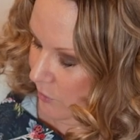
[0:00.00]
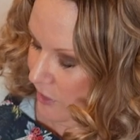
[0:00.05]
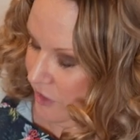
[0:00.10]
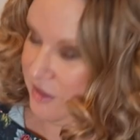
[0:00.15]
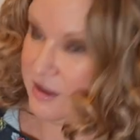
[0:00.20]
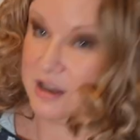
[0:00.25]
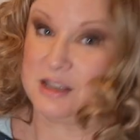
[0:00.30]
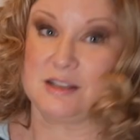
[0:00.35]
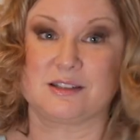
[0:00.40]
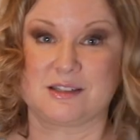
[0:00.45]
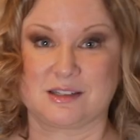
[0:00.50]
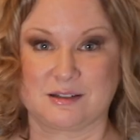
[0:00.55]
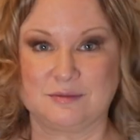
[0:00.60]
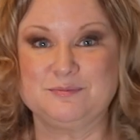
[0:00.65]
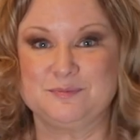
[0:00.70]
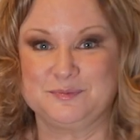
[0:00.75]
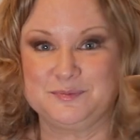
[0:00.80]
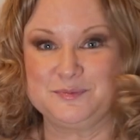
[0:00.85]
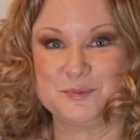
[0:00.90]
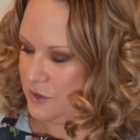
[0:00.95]
with this.
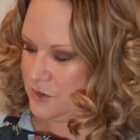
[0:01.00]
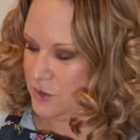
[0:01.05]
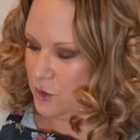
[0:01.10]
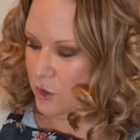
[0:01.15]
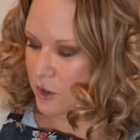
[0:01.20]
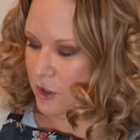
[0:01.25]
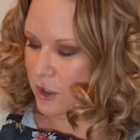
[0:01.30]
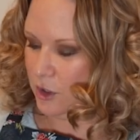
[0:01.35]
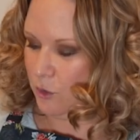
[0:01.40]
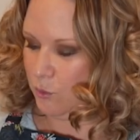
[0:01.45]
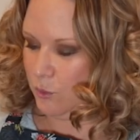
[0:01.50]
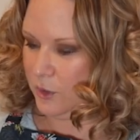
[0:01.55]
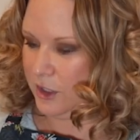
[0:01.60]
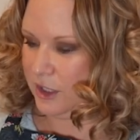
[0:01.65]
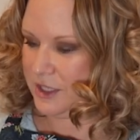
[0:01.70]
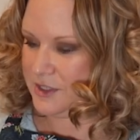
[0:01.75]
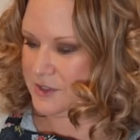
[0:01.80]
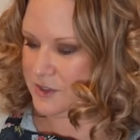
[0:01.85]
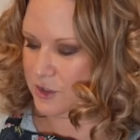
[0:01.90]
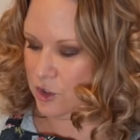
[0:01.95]
So you're gonna
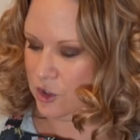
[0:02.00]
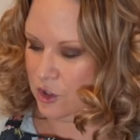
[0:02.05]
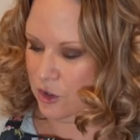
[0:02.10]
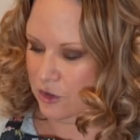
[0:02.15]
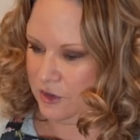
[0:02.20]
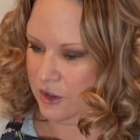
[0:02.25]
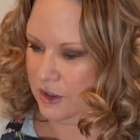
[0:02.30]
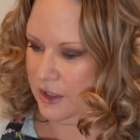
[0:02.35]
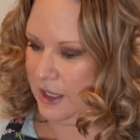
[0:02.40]
really secure the